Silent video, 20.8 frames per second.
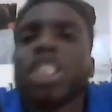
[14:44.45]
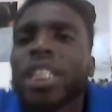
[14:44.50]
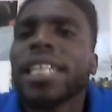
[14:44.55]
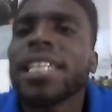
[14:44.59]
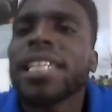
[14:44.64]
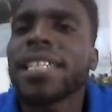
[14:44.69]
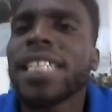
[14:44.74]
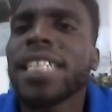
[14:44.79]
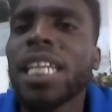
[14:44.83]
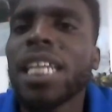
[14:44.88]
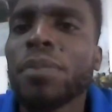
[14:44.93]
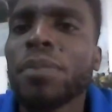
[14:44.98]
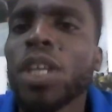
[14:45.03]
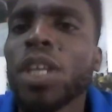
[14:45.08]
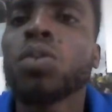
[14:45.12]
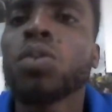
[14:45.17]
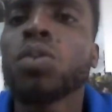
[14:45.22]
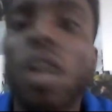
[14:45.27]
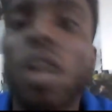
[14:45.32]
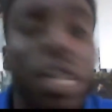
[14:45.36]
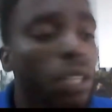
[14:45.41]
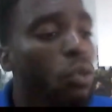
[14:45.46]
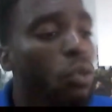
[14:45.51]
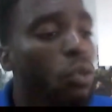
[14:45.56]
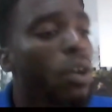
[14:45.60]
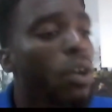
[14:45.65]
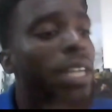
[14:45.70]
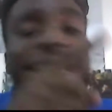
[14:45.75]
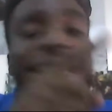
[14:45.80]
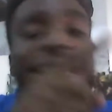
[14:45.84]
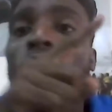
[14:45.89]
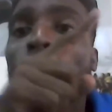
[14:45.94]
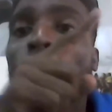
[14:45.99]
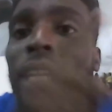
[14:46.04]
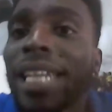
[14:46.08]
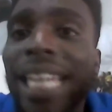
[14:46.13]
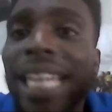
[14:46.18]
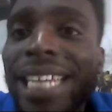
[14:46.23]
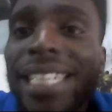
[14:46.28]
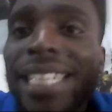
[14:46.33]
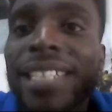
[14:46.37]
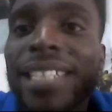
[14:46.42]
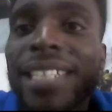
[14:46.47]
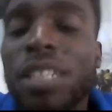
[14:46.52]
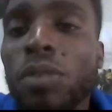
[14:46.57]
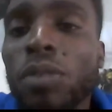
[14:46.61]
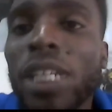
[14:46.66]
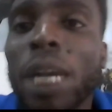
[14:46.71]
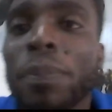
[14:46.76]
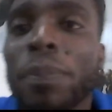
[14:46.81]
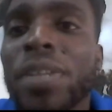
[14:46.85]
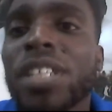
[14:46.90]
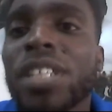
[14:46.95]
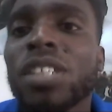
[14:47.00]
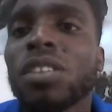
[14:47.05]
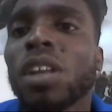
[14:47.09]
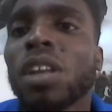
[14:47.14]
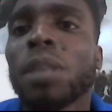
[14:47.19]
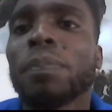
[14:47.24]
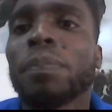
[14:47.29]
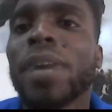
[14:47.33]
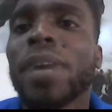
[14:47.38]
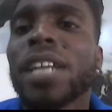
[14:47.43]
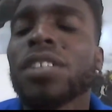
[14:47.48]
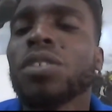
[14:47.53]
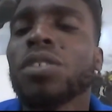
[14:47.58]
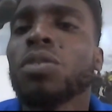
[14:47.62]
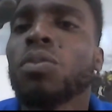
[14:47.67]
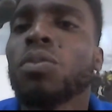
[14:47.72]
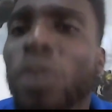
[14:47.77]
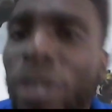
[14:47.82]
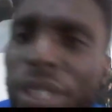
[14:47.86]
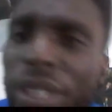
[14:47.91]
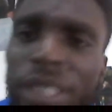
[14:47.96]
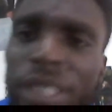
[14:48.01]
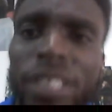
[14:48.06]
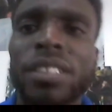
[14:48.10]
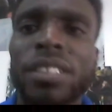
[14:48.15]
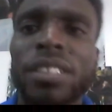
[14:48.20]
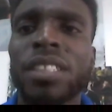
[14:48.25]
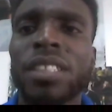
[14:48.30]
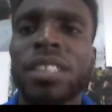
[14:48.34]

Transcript: the same things. We all go on, online and see what happens in the other parts of the world